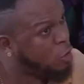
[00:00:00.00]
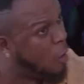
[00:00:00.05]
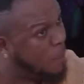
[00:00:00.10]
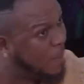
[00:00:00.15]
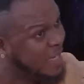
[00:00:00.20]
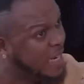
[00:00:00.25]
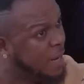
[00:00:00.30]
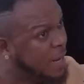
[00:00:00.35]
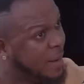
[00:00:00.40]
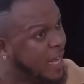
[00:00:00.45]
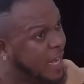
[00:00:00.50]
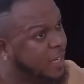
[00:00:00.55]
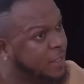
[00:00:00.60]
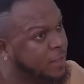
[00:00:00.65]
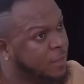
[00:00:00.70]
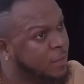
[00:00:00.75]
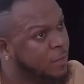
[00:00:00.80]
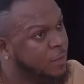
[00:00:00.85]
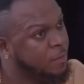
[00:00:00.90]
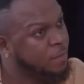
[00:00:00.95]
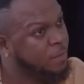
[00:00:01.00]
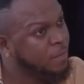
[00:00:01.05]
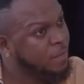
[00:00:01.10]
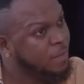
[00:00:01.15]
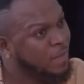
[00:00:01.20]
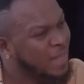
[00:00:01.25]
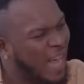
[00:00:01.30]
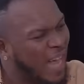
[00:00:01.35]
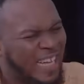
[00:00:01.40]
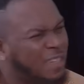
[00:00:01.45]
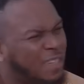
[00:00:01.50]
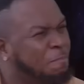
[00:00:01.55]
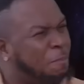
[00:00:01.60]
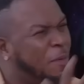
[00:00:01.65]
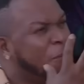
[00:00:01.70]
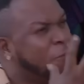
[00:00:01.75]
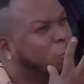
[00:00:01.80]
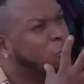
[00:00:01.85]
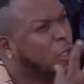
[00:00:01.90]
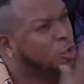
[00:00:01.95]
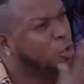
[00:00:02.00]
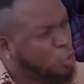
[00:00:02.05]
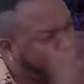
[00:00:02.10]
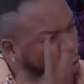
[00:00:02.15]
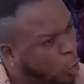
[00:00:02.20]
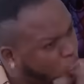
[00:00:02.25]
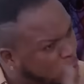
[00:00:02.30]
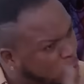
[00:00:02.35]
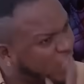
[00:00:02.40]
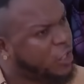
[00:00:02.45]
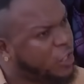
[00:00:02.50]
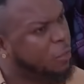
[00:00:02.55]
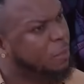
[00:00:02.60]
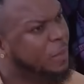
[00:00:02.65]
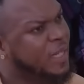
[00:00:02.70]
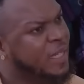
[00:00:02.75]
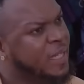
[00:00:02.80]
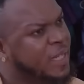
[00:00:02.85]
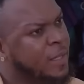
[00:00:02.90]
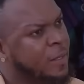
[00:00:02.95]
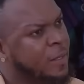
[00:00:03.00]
call my name again, I can't believe you can do this to me!